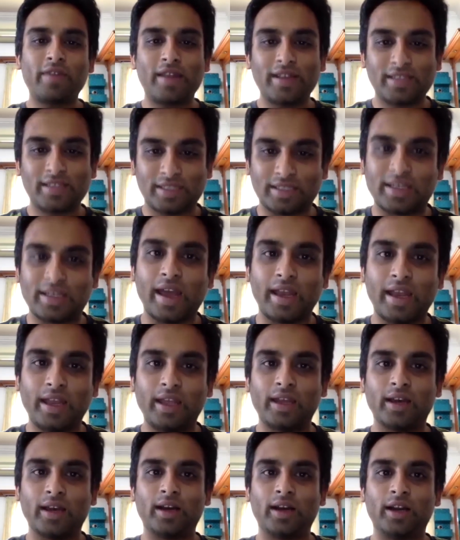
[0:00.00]
very
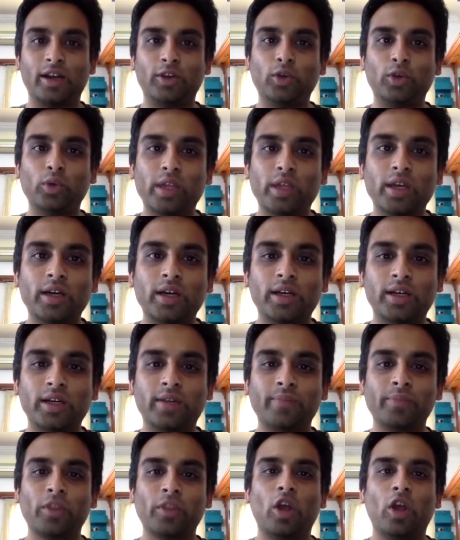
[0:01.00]
scary to
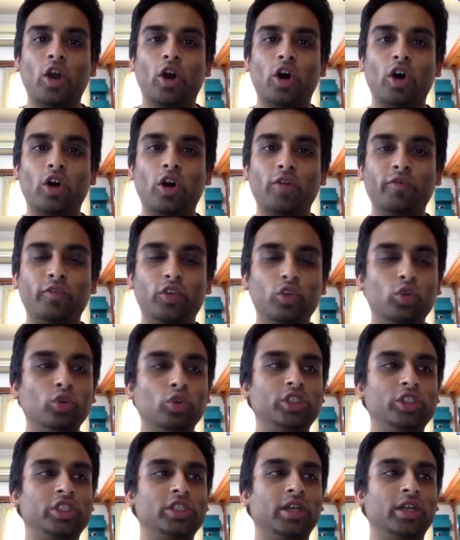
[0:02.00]
hear of
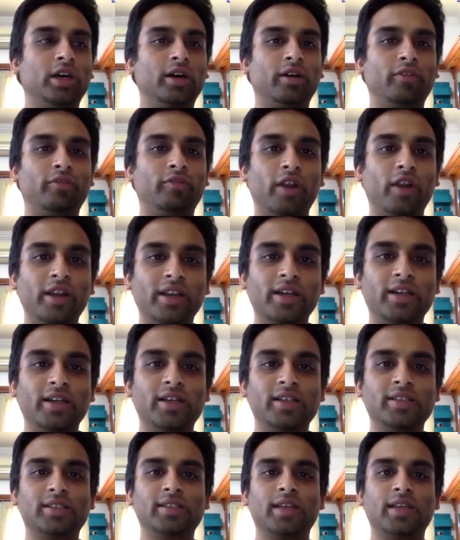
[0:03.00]
huge
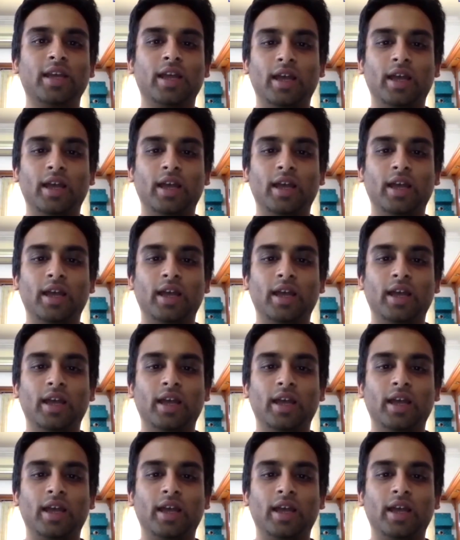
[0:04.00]
funders,